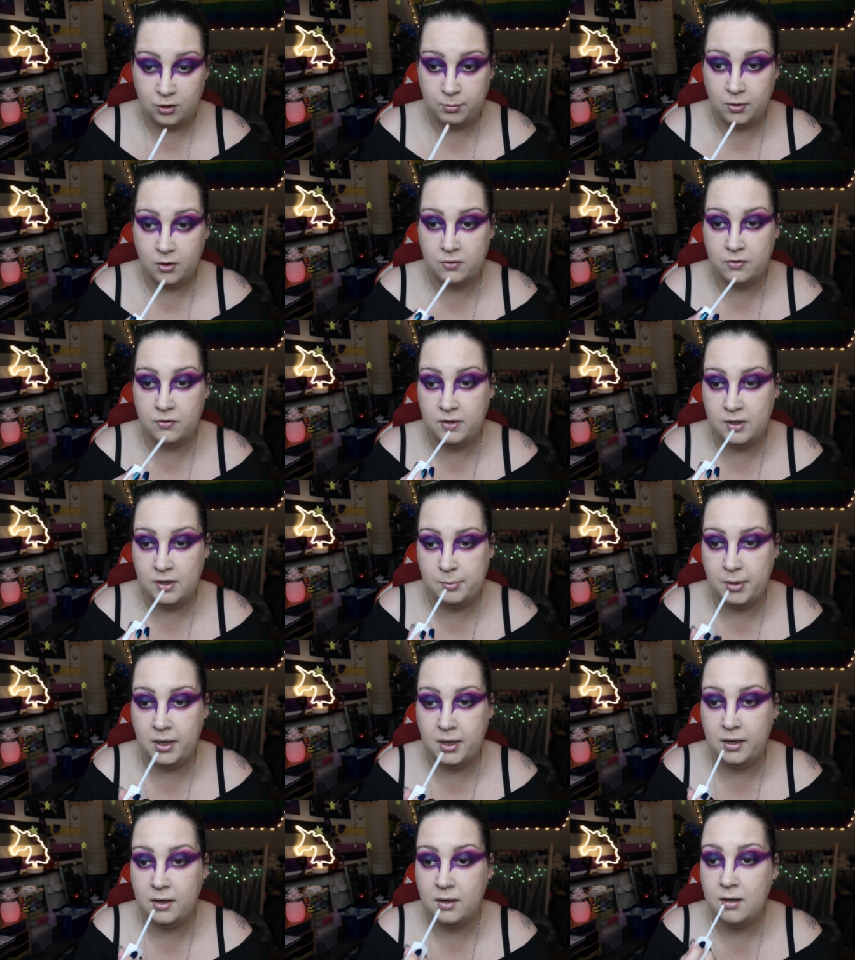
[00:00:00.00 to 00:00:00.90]
off of
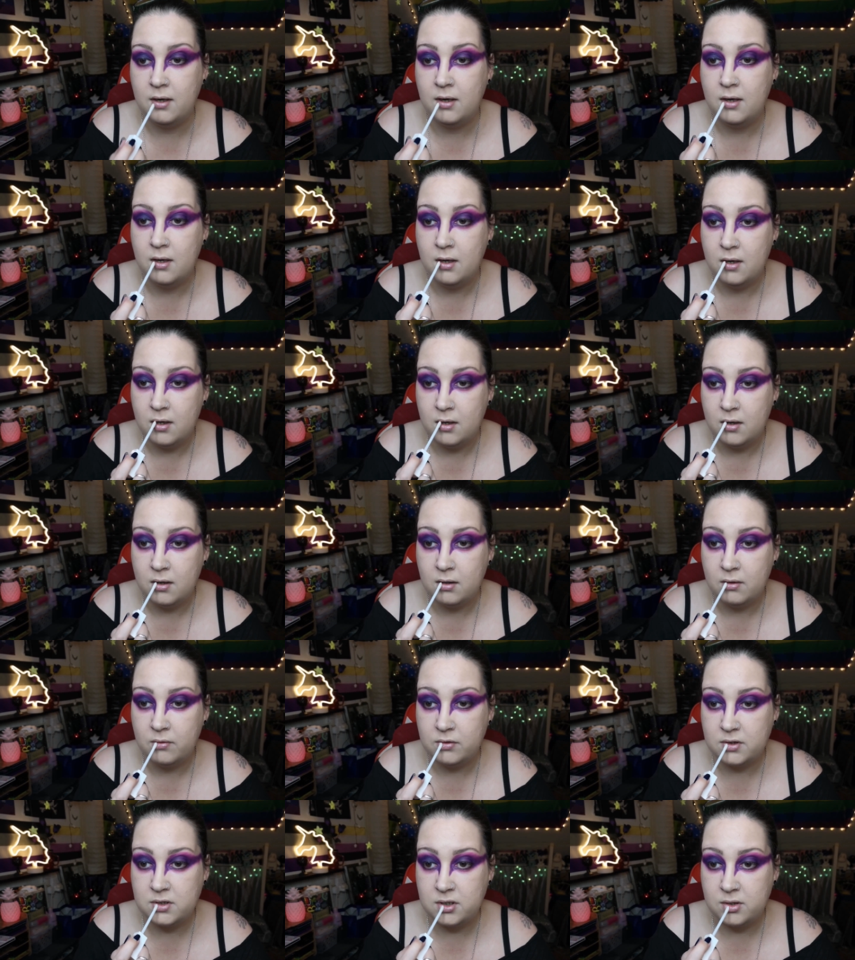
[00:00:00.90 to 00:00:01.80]
eBay
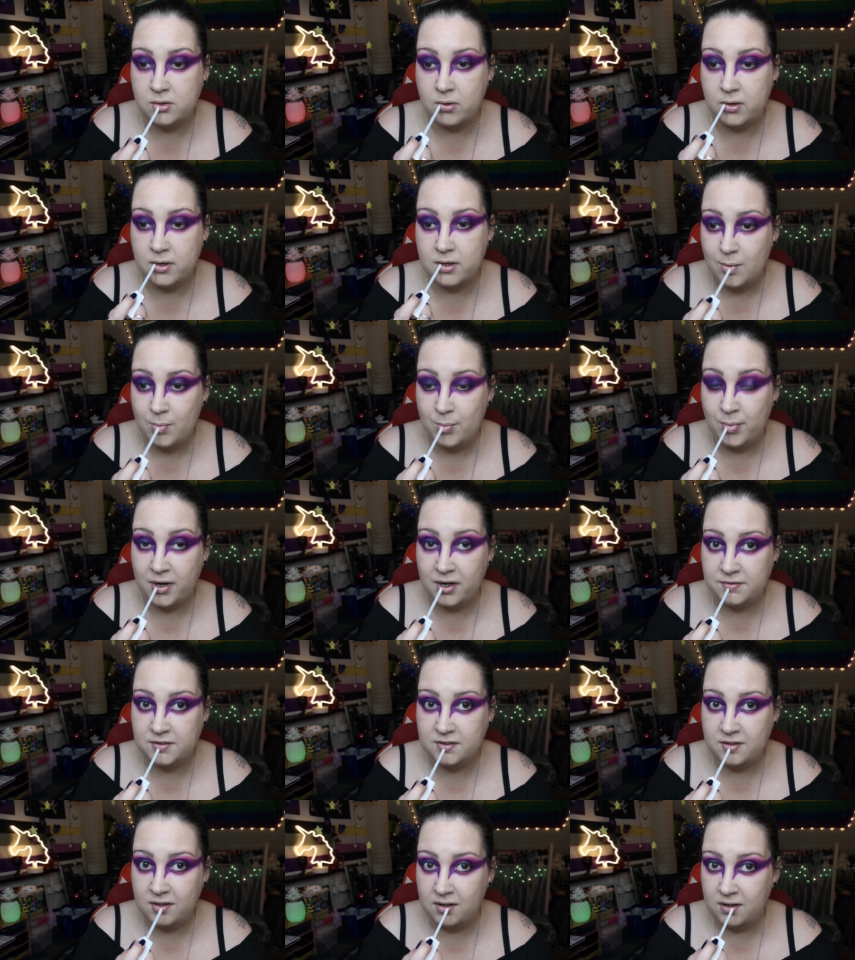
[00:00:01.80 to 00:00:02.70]
for £2, but
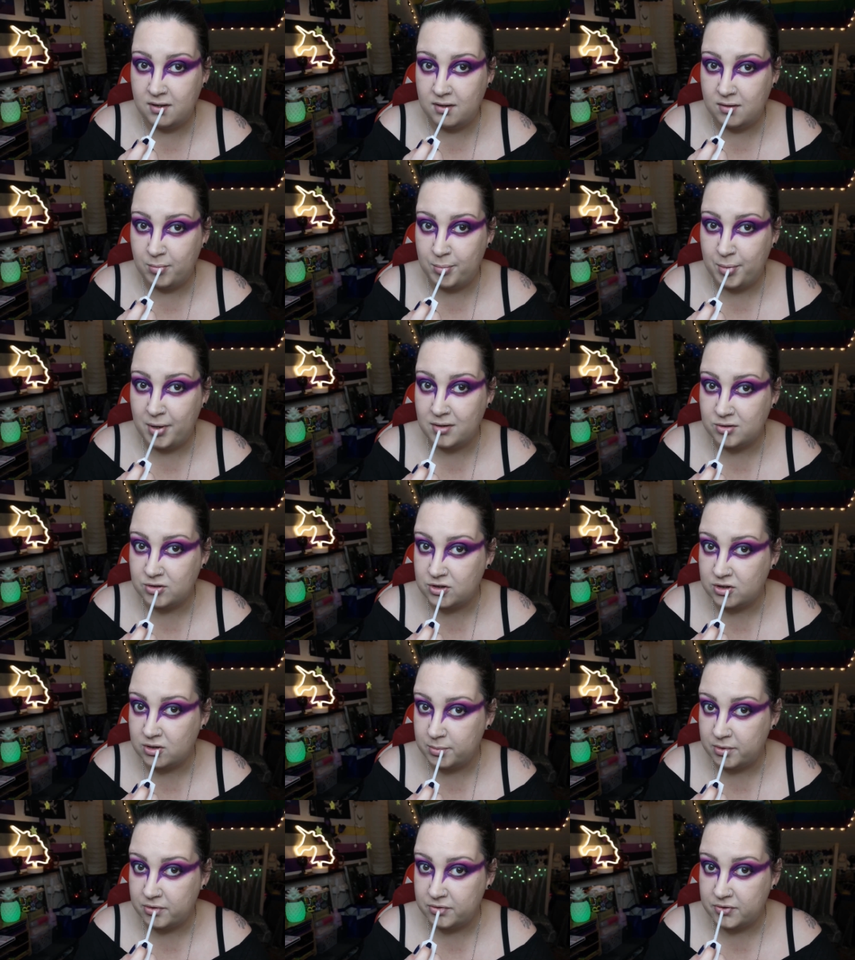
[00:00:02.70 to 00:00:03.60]
I've seen it in the pound
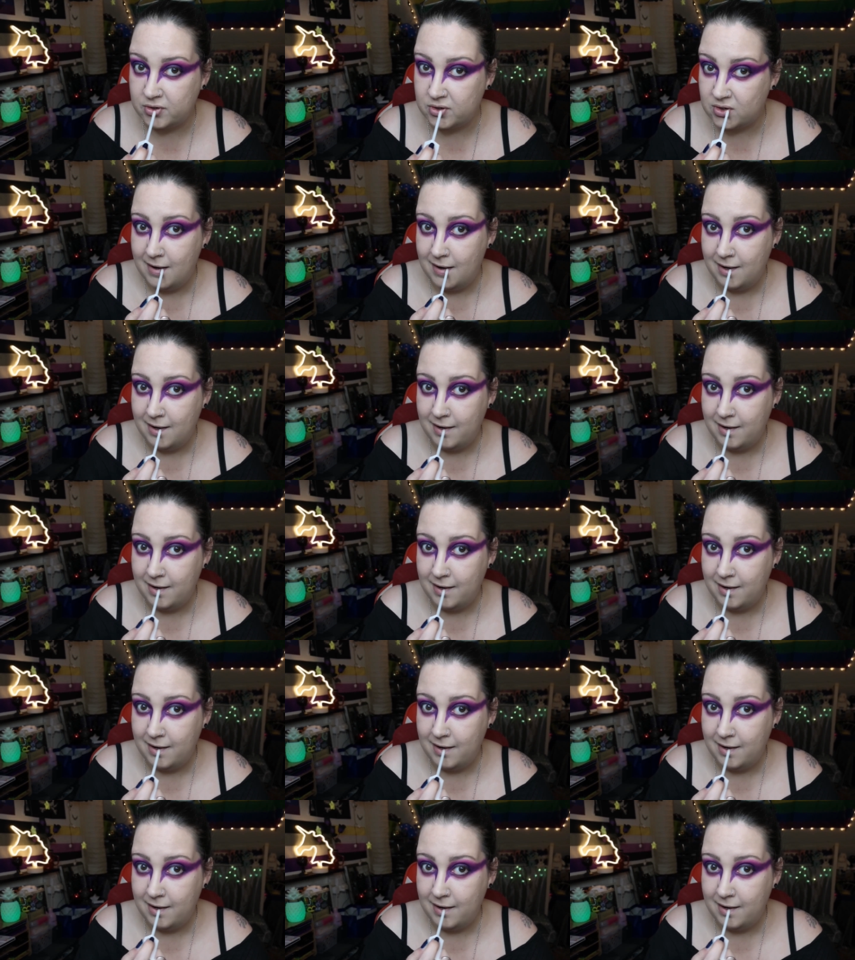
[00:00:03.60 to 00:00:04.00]
shop before,